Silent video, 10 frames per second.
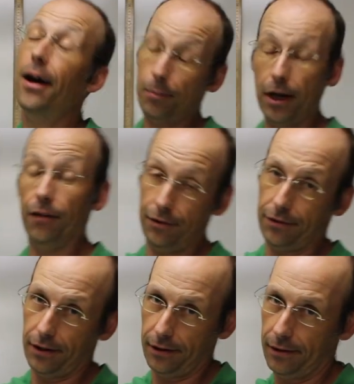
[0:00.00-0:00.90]
I'm kind of
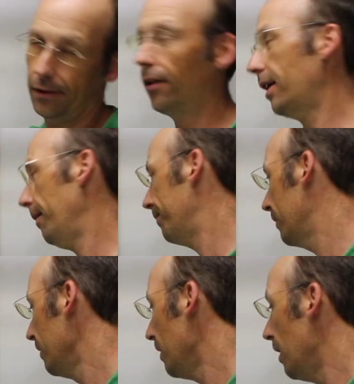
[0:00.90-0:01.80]
excited. Okay.
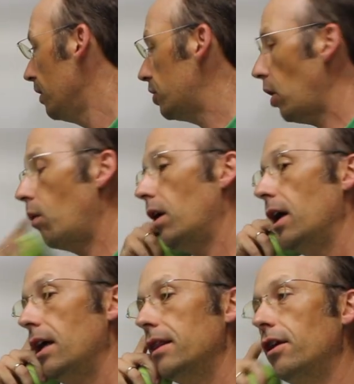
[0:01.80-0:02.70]
So
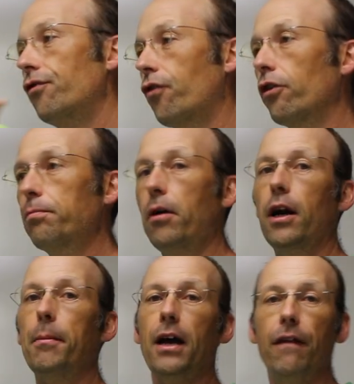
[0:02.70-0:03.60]
this first
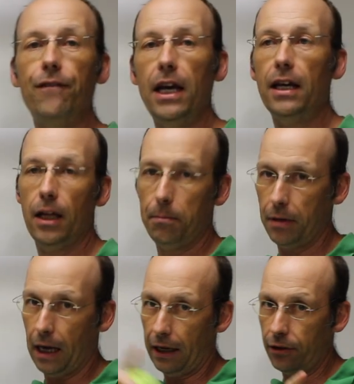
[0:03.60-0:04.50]
part, I'm kind of faking it,
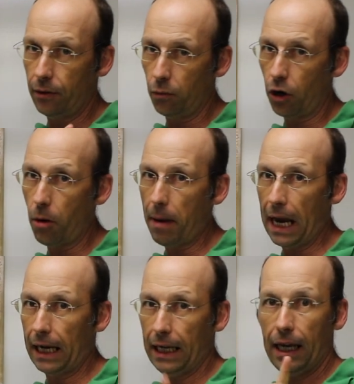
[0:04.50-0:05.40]
but I will go
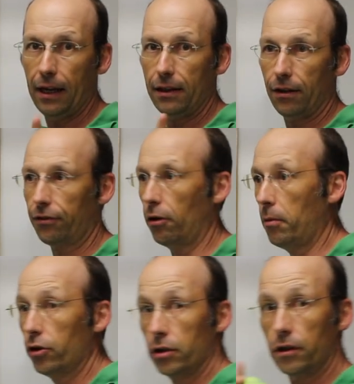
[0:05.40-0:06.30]
back and edit this slow
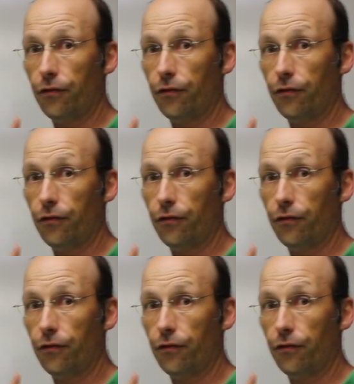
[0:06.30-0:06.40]
motion.